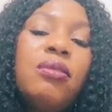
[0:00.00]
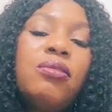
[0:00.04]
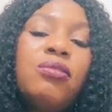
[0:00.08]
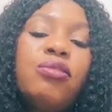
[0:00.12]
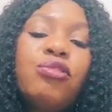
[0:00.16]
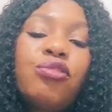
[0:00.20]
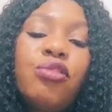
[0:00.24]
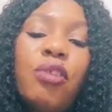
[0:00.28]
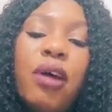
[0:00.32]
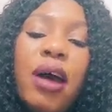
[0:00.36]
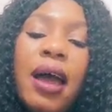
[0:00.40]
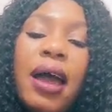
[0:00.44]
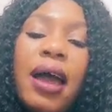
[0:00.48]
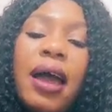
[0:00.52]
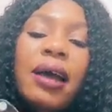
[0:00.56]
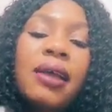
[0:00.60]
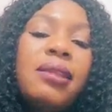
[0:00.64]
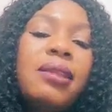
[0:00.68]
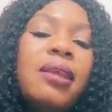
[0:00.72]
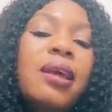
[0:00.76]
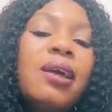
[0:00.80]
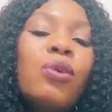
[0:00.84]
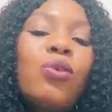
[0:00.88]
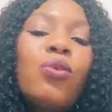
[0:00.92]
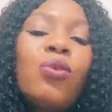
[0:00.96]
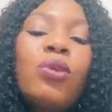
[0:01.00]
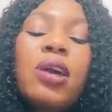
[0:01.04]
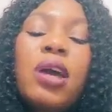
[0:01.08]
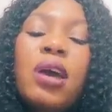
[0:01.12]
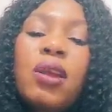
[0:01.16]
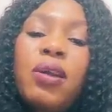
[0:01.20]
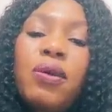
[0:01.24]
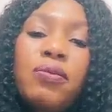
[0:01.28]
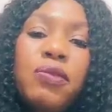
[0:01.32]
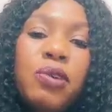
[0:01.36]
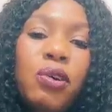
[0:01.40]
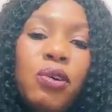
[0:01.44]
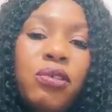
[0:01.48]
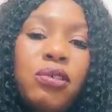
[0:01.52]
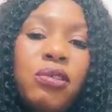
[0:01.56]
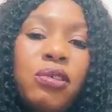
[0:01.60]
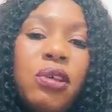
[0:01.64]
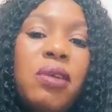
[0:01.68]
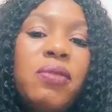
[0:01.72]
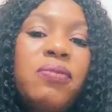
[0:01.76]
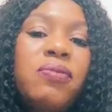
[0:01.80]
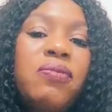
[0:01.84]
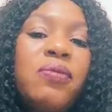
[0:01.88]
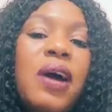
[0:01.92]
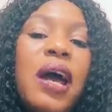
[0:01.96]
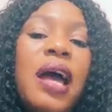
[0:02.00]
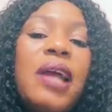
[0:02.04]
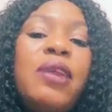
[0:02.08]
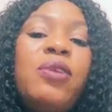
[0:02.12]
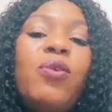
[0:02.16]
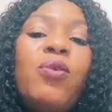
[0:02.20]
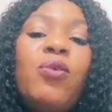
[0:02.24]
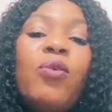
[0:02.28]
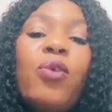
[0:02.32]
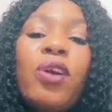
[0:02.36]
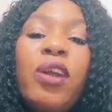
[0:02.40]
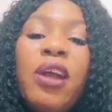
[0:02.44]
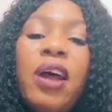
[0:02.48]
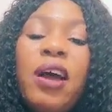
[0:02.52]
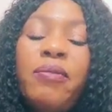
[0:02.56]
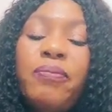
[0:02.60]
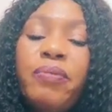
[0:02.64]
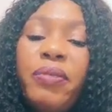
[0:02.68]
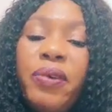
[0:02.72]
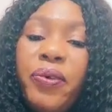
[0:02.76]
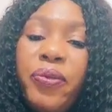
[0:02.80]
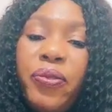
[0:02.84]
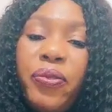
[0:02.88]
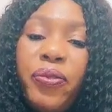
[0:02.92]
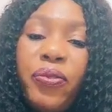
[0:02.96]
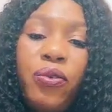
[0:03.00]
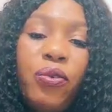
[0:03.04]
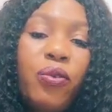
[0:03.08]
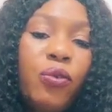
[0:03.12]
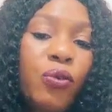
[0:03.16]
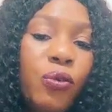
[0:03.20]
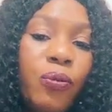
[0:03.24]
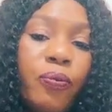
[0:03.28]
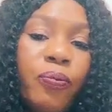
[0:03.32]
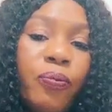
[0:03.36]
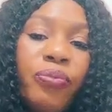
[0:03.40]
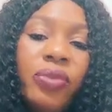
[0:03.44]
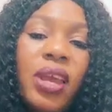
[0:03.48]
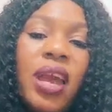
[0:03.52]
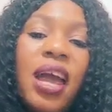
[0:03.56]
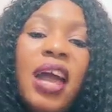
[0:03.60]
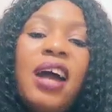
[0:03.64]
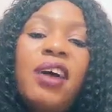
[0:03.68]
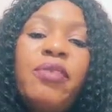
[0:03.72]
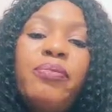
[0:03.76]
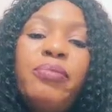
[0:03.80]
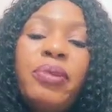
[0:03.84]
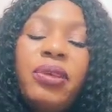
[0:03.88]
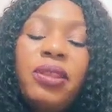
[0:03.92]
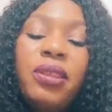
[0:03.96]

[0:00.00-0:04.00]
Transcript: try and take good care of yourself. I know what I've been through. I have